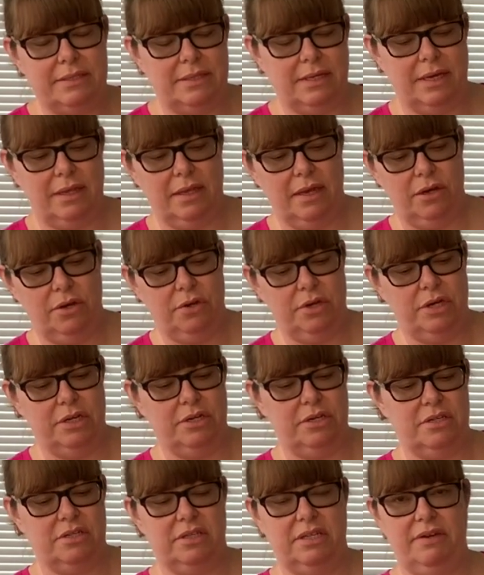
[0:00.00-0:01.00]
and then you can
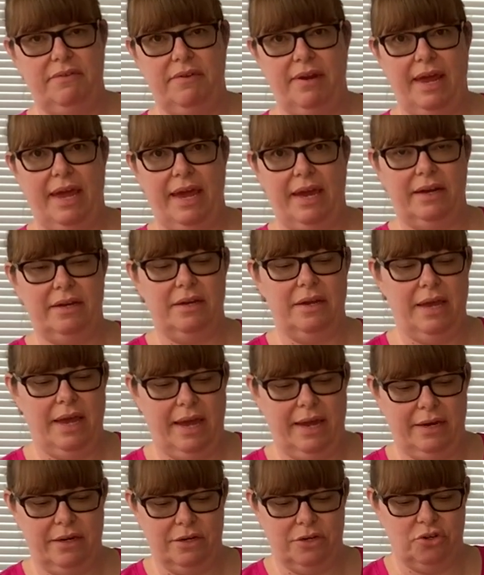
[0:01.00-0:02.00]
just leave it
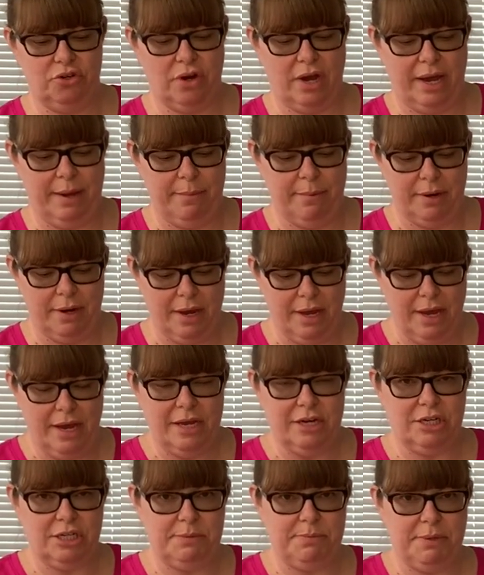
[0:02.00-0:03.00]
hang to dry. But
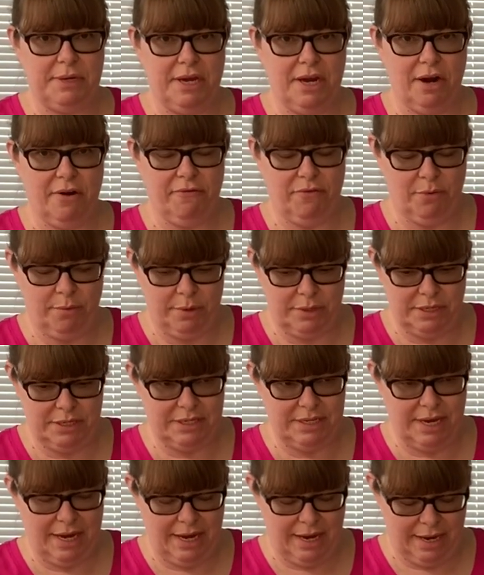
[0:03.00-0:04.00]
just be careful when you
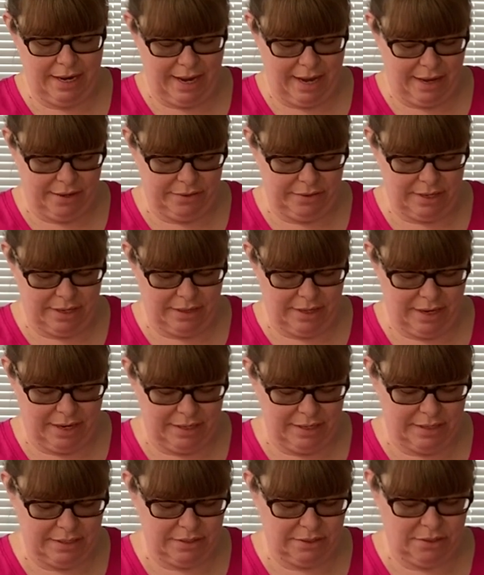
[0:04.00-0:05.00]
take it out then that it
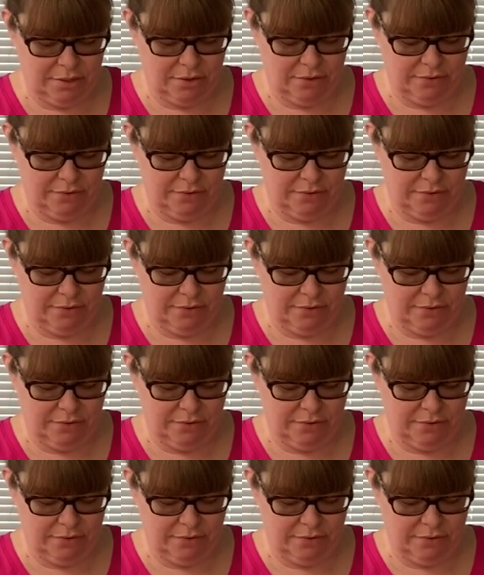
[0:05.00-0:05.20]
doesn't go